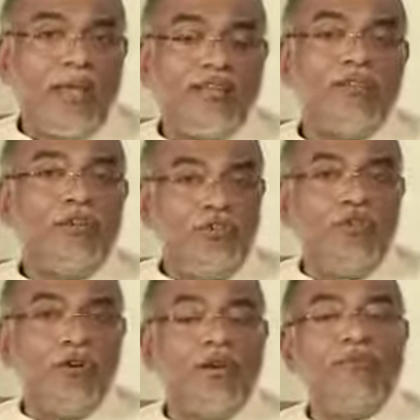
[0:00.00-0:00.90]
as
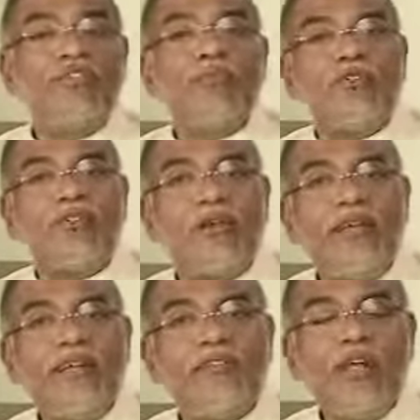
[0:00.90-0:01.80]
children with special
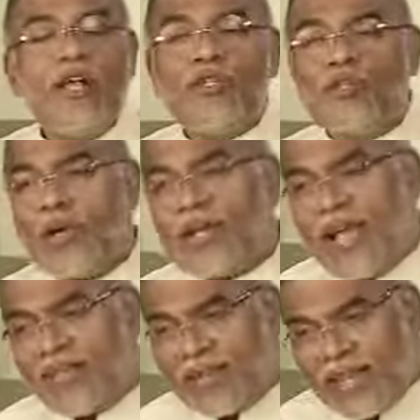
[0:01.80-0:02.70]
needs. So it
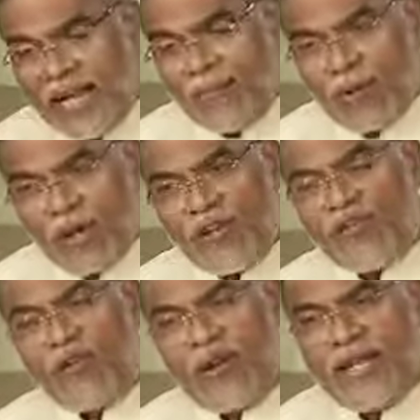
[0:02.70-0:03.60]
has great
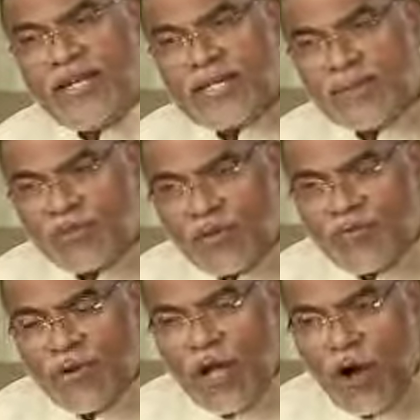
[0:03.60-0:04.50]
potential in terms
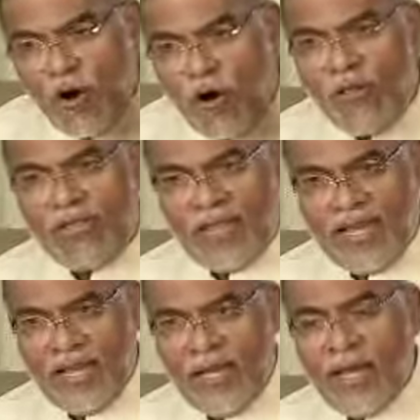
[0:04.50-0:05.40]
of all
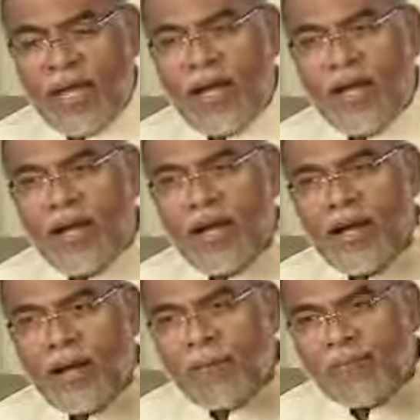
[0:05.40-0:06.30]
three
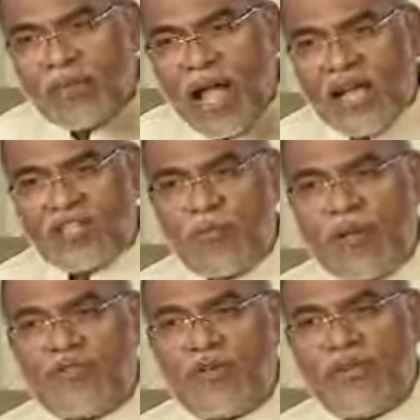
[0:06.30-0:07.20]

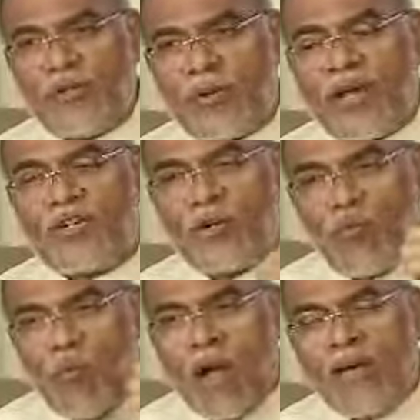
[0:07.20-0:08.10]
aspects of
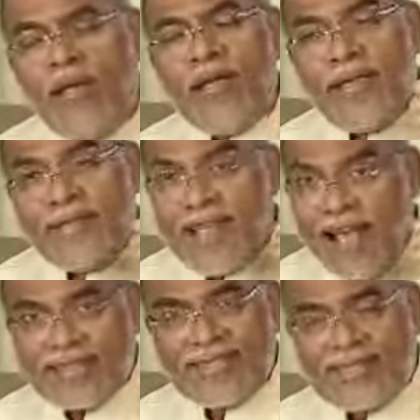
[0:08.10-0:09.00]
education. One is
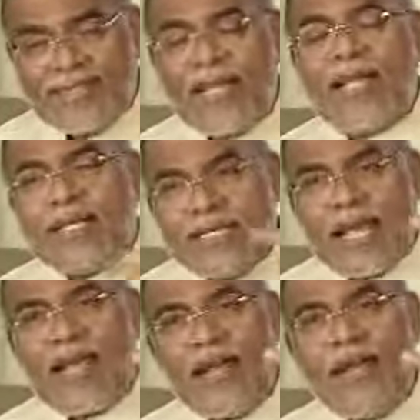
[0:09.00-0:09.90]
access,
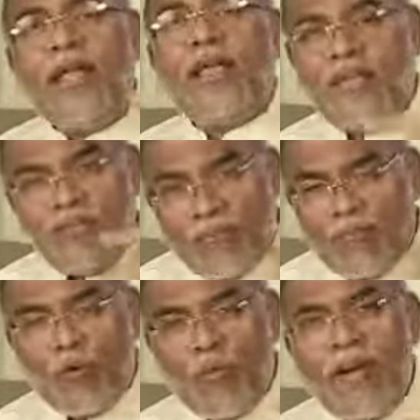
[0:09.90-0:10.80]
second is
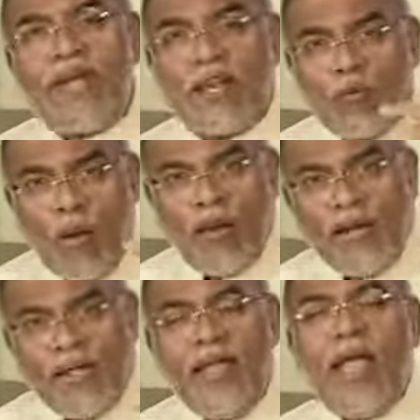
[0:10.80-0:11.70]
improvement in
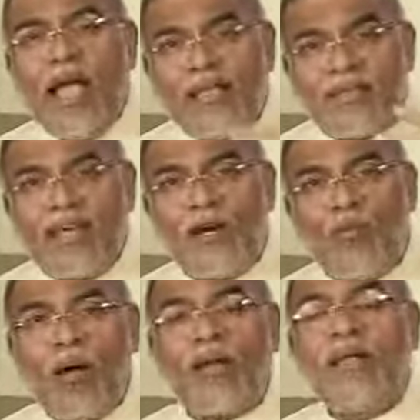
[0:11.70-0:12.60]
quality, and third
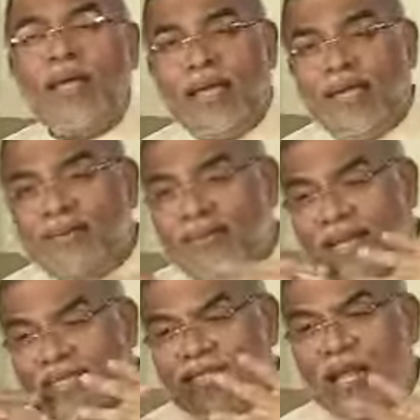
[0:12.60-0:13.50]
one is
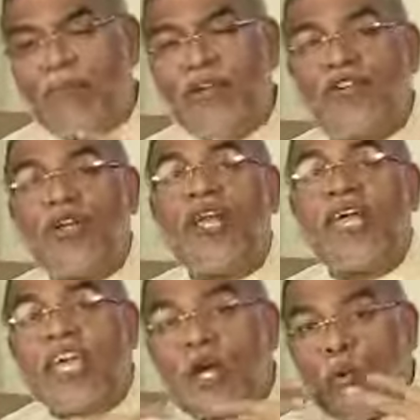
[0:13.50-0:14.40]
establishing
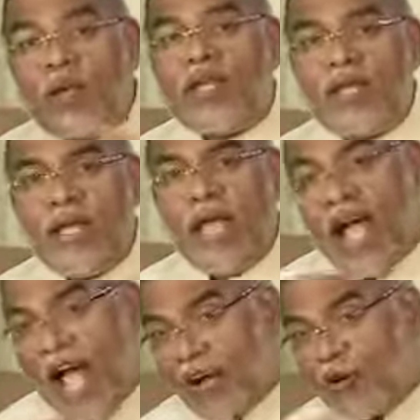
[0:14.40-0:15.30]
equity
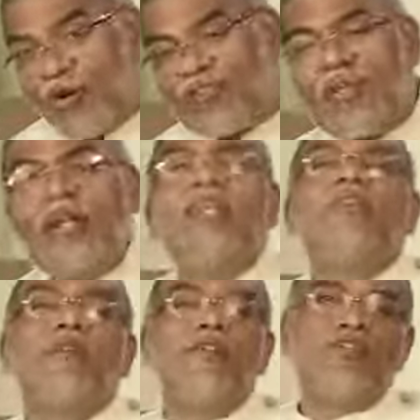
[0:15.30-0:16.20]
across
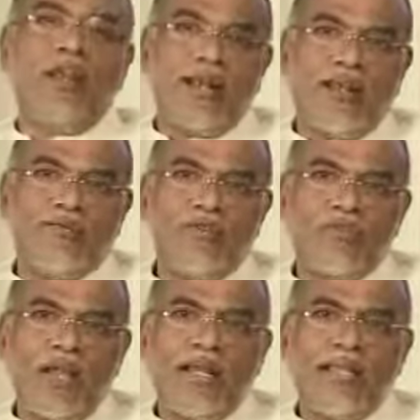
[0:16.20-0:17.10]
different strata of
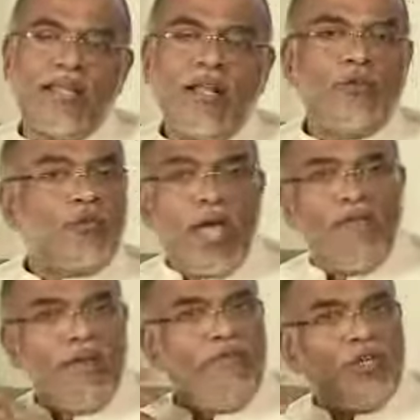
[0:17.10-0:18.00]
society. So
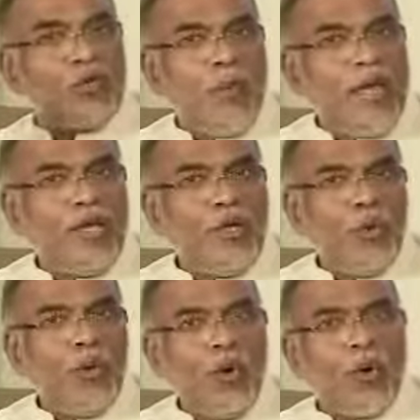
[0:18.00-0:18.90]
every which way you
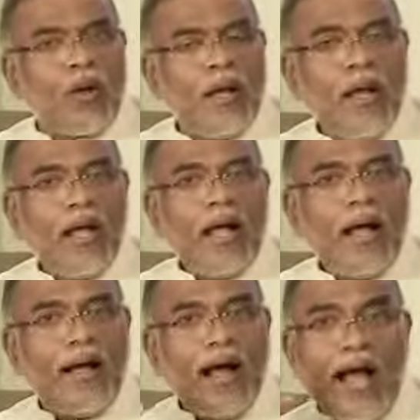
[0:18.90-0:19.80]
look,
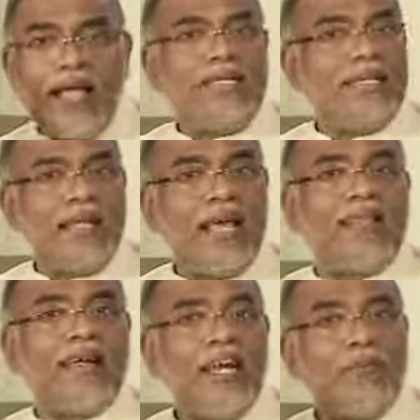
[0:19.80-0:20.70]
ICT has
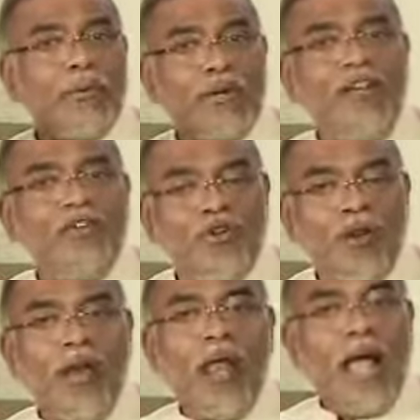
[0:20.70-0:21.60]
a great
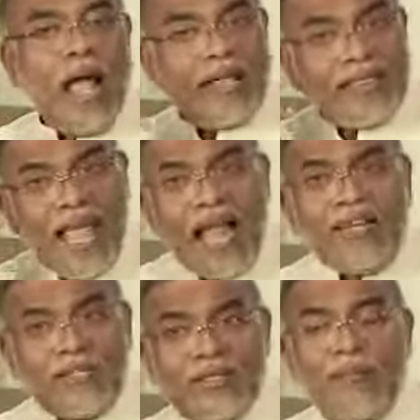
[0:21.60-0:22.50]
potential, and that
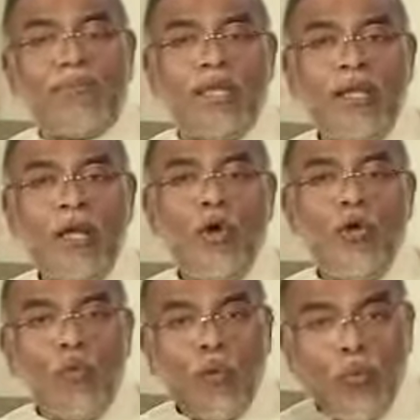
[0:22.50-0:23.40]
is something
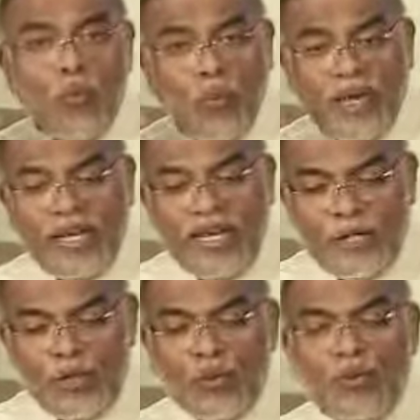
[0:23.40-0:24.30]
we
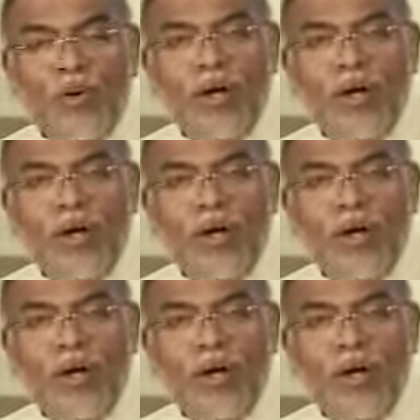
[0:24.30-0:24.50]
need to